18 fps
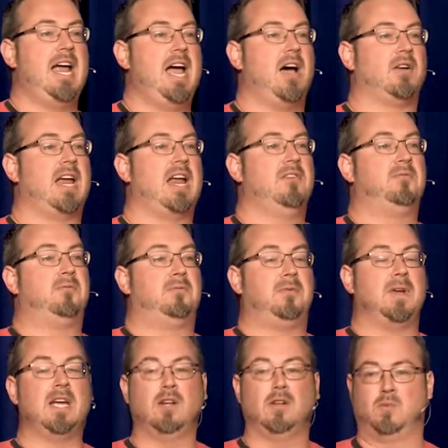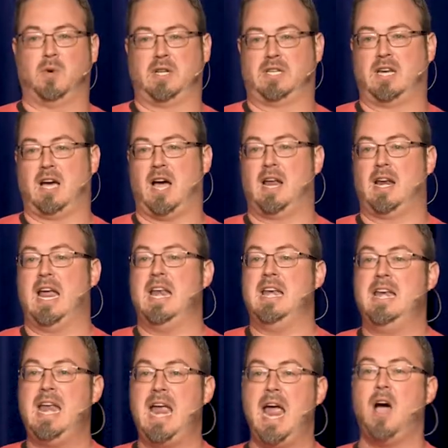out and filled with God.
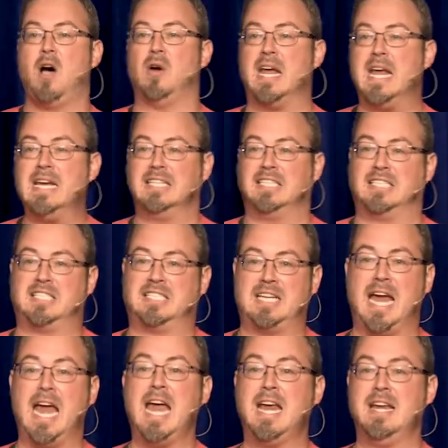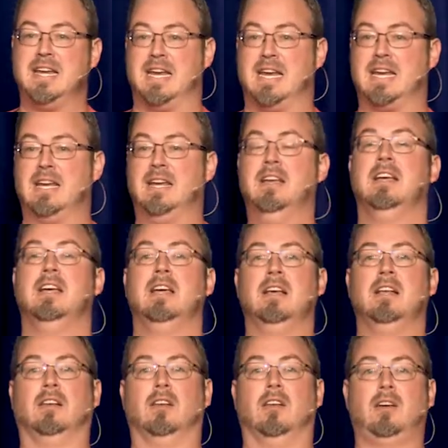And now he's standing,
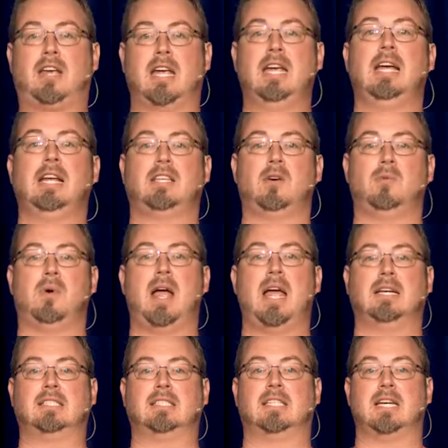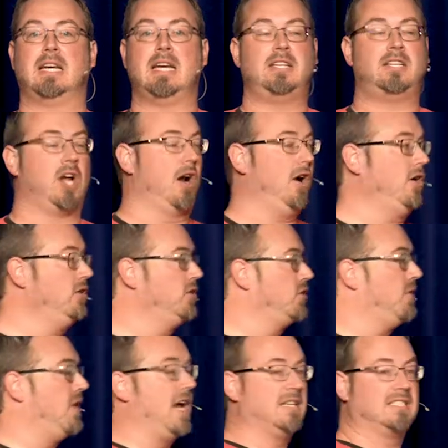looking at the Red Sea, turns
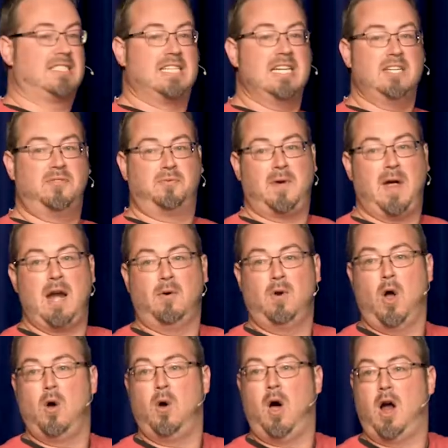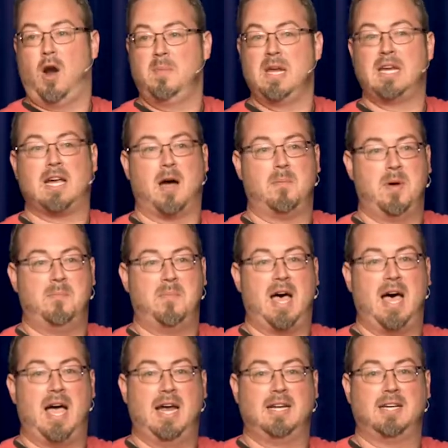around, sees Pharaoh's army coming
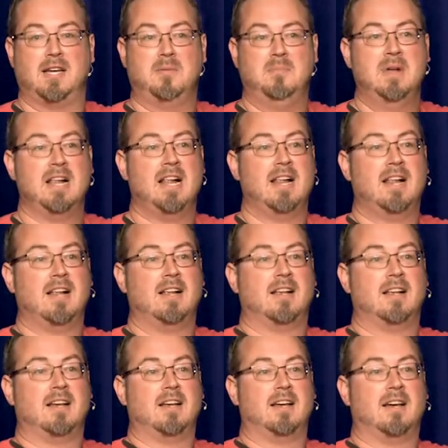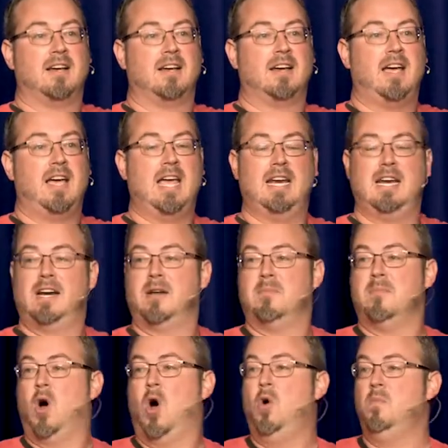behind him. And in a
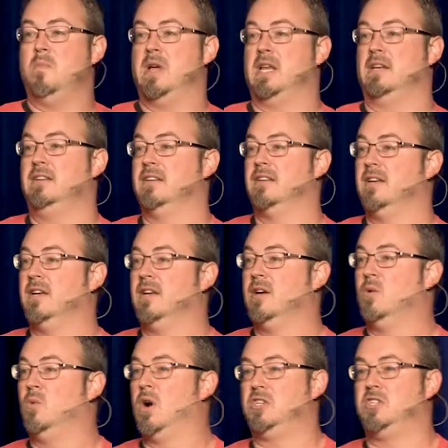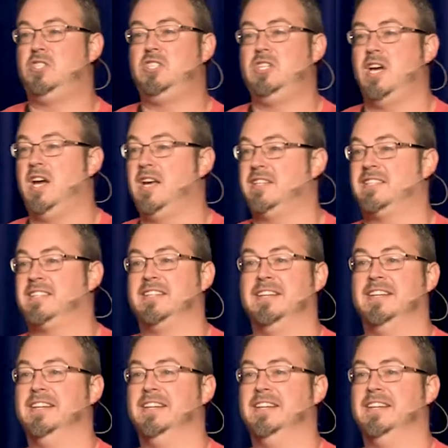moment where just